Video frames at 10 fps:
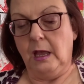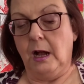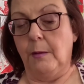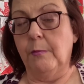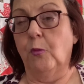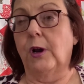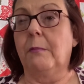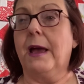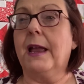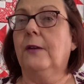What I
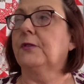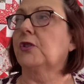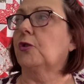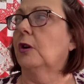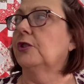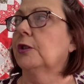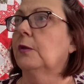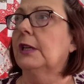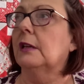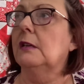may have to start
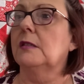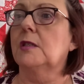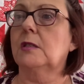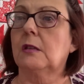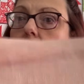doing is